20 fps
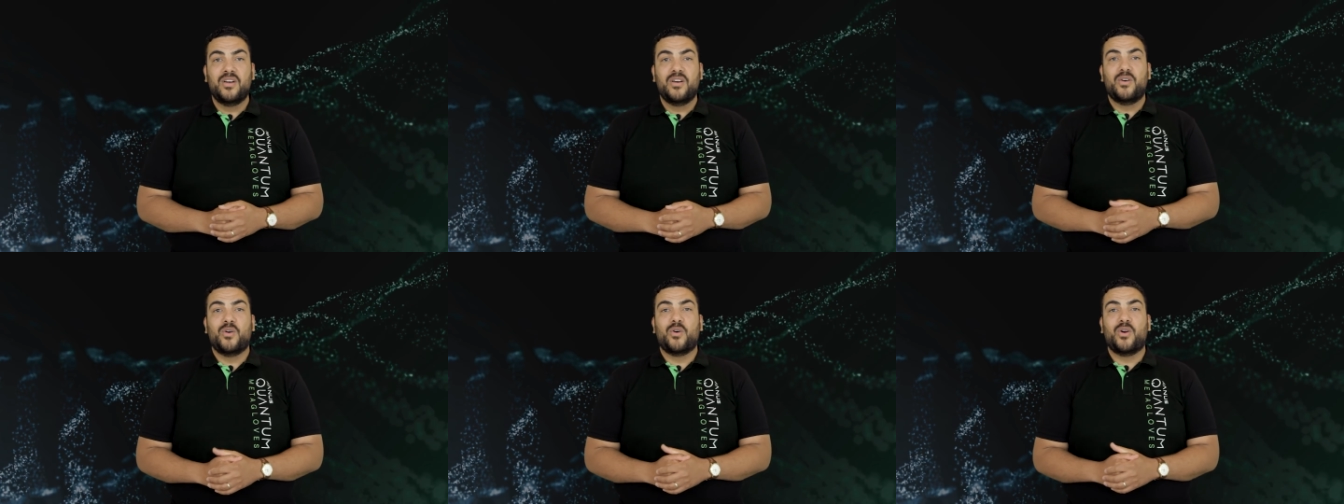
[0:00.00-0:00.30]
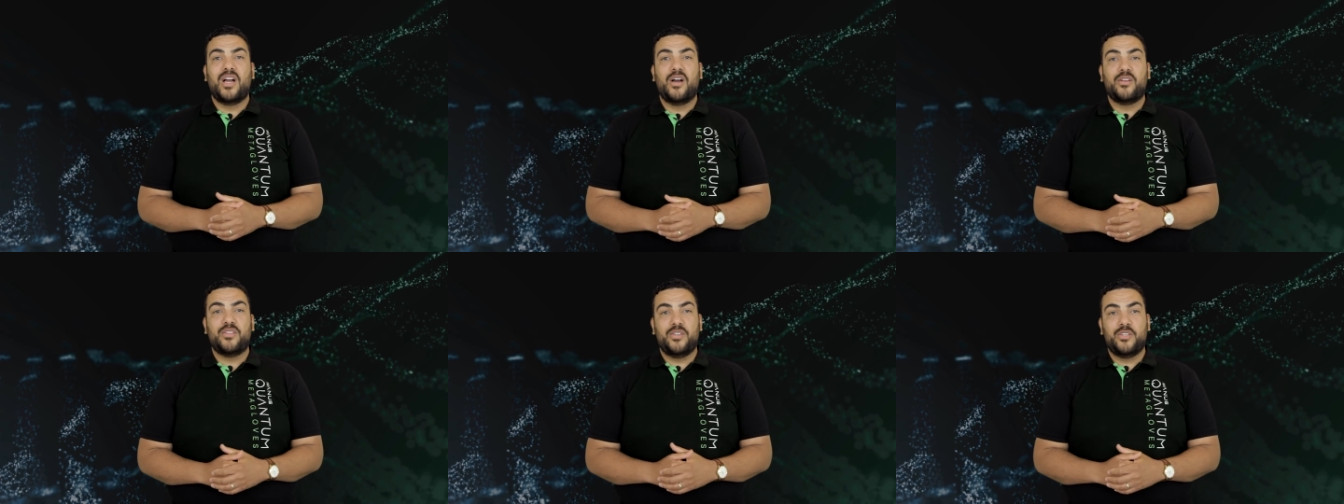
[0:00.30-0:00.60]
or
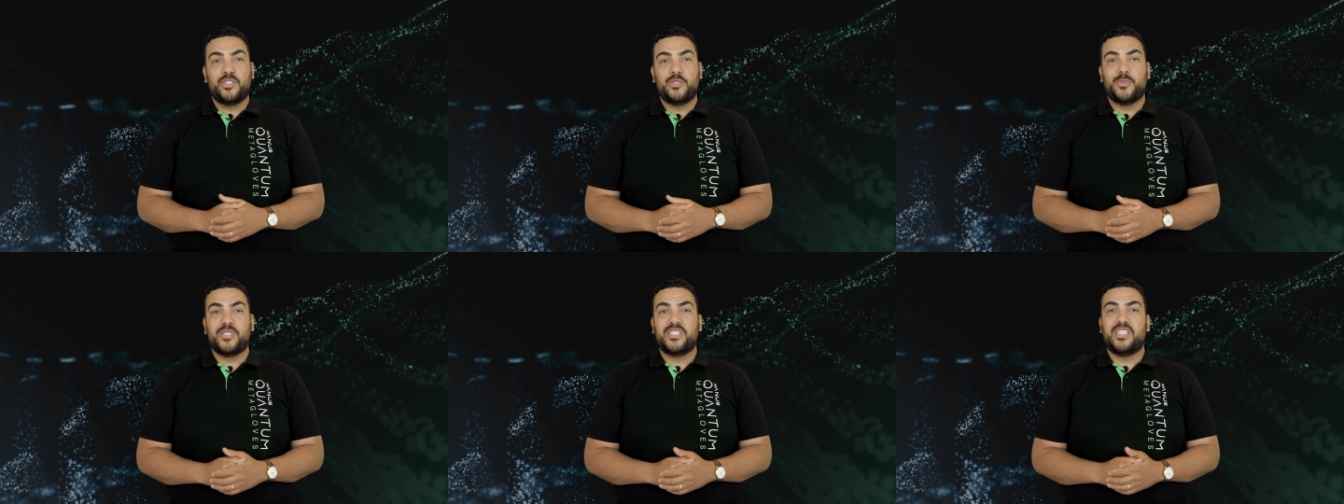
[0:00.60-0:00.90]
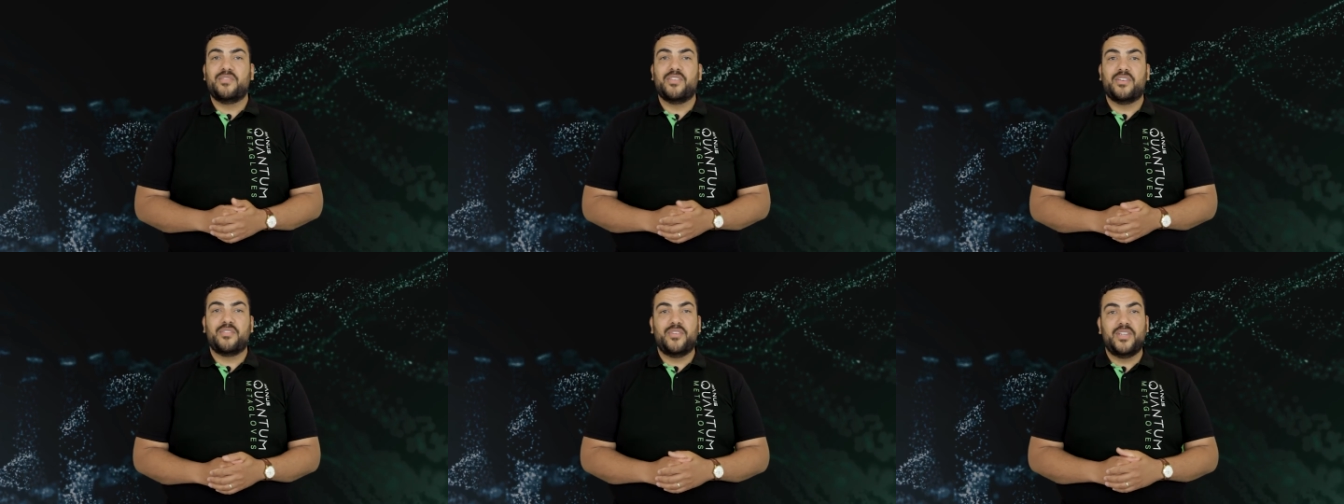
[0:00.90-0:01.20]
how to use
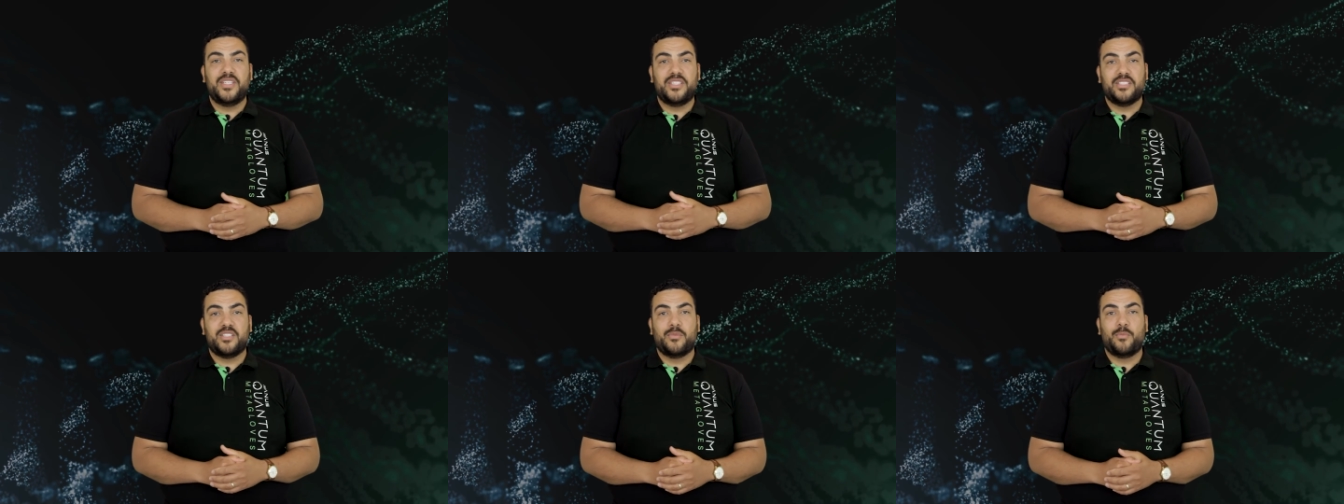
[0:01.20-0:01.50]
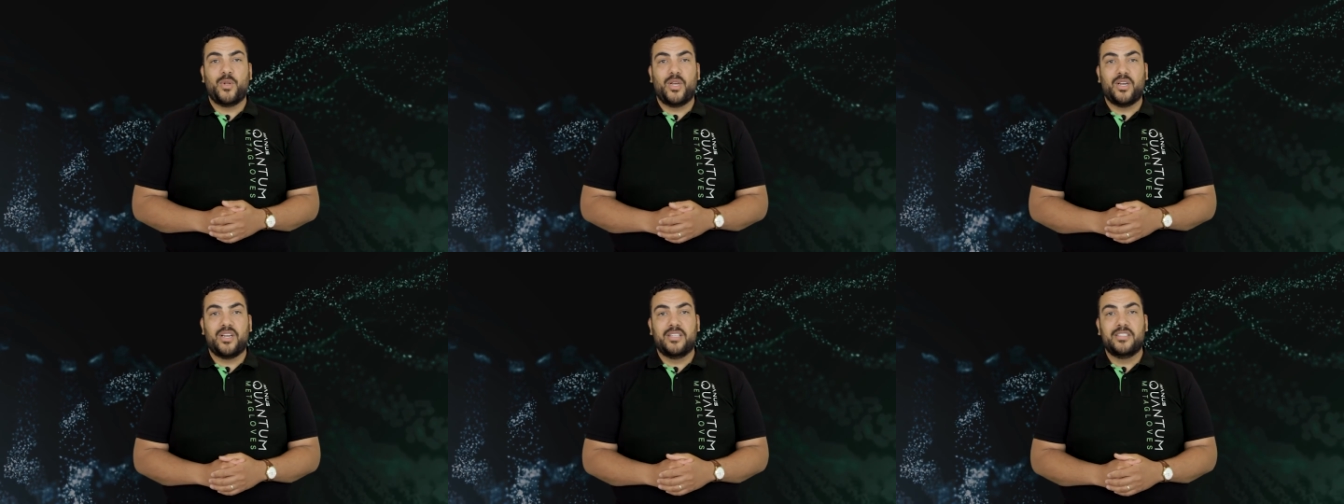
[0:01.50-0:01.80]
specific features and
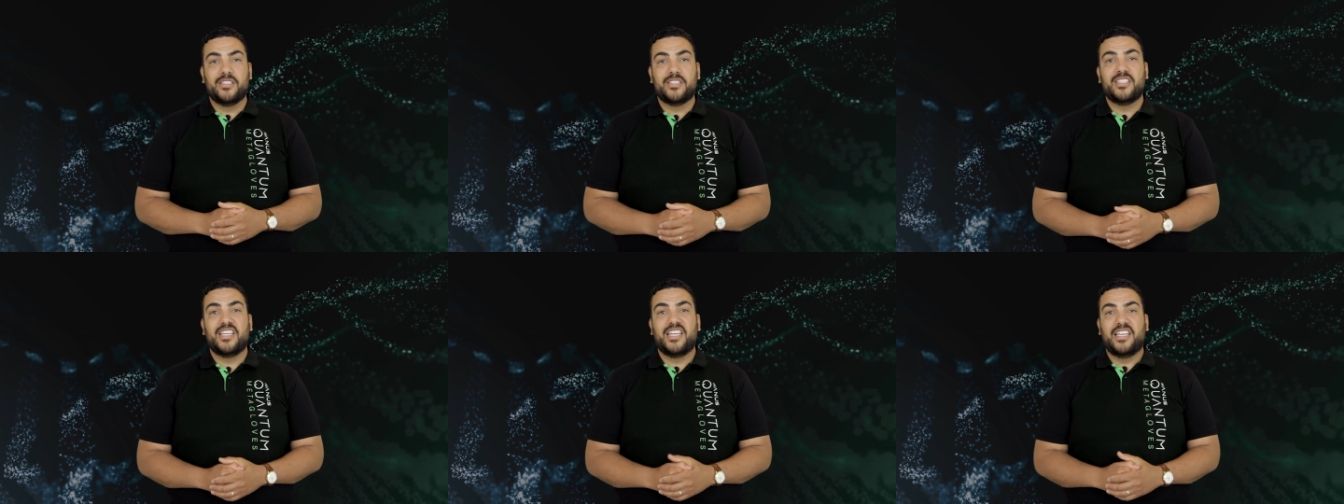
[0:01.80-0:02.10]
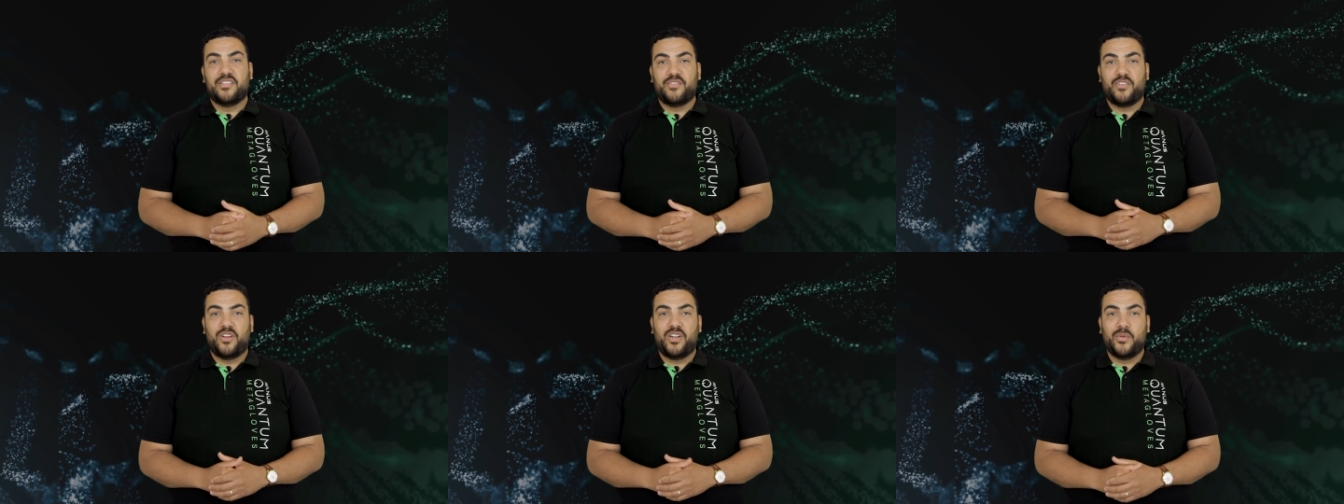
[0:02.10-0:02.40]
plugins in the
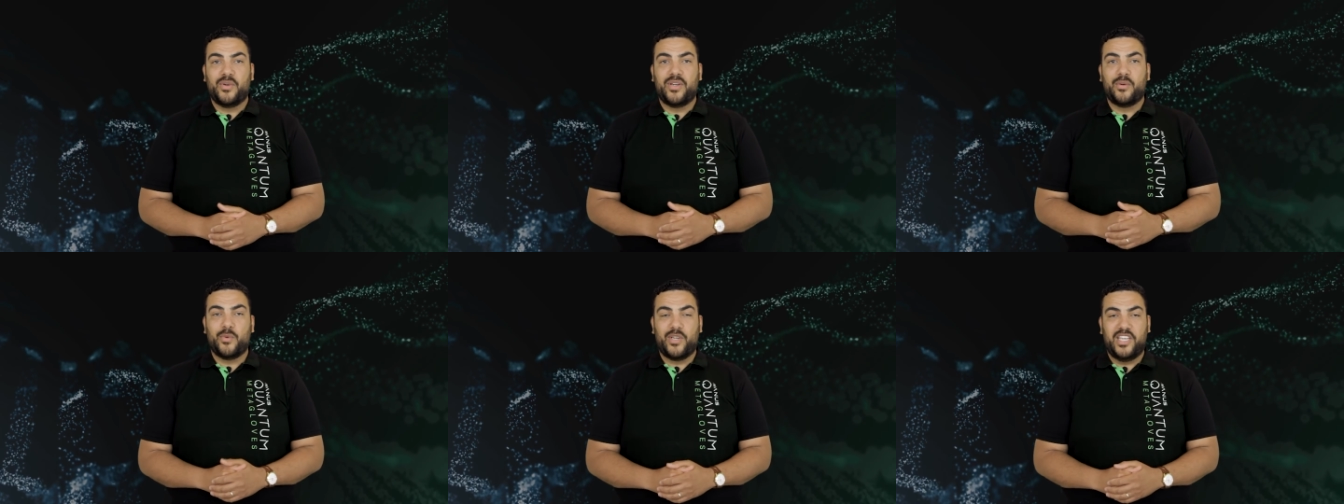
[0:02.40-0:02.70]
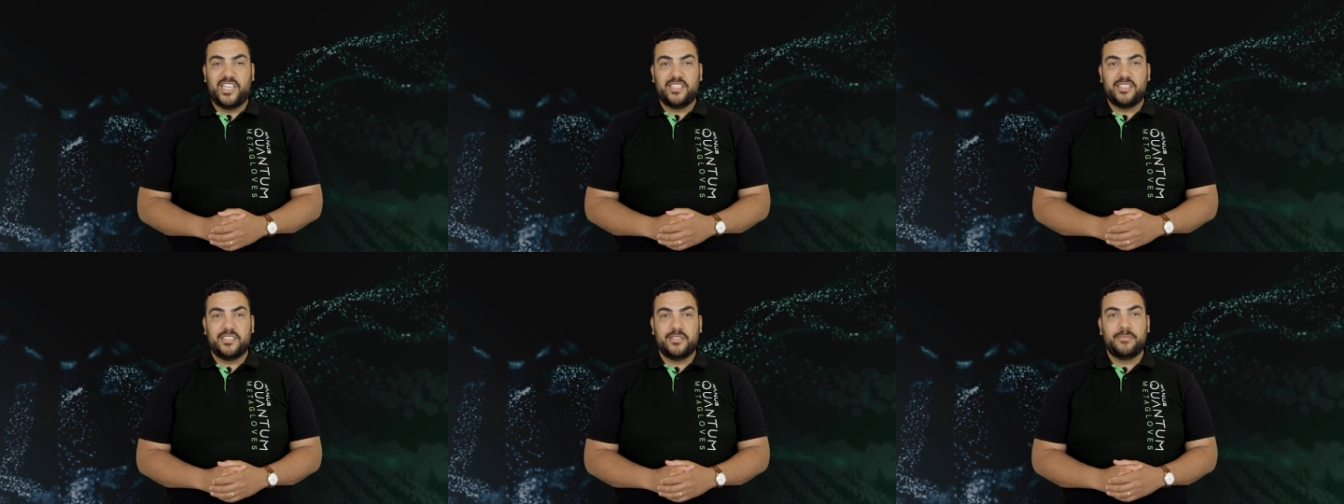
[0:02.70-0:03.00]
following
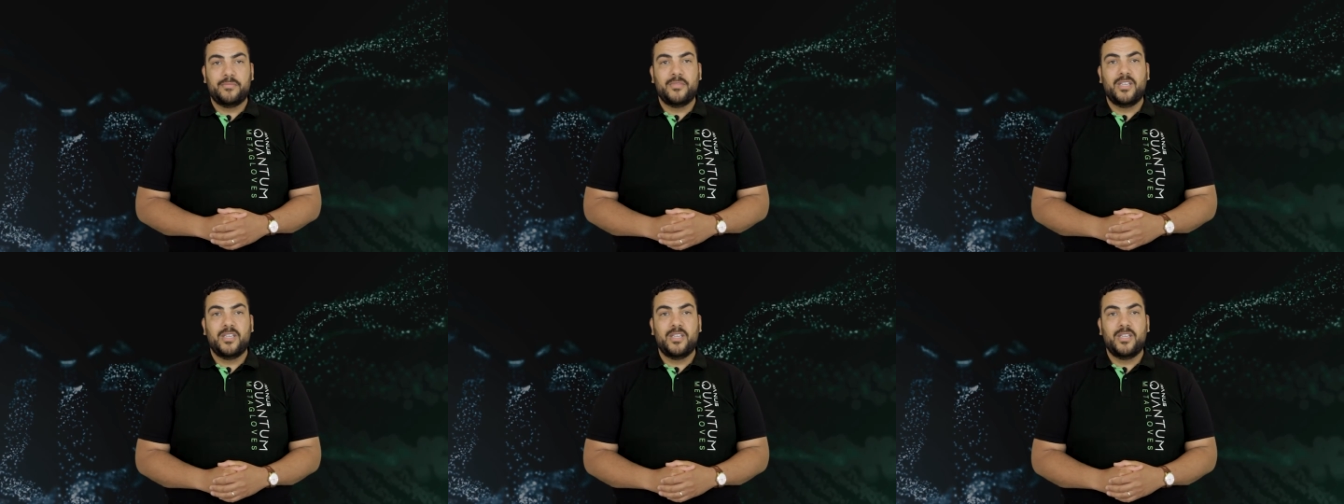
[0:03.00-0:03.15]
weeks.